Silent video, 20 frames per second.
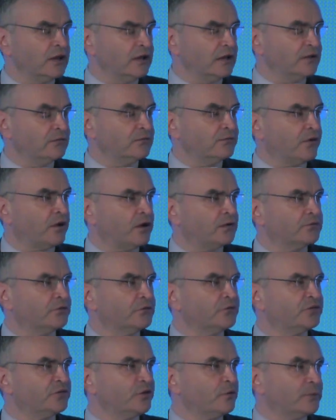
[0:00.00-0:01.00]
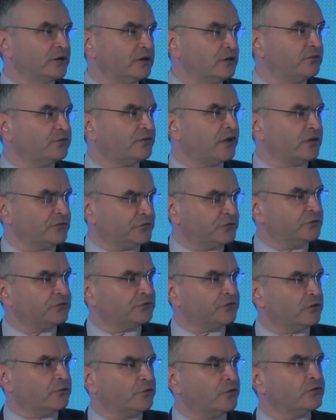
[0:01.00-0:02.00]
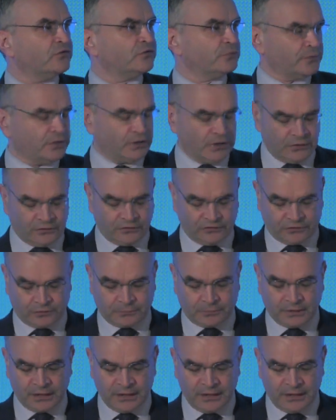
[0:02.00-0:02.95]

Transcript: involved in so many facets of entrepreneurship.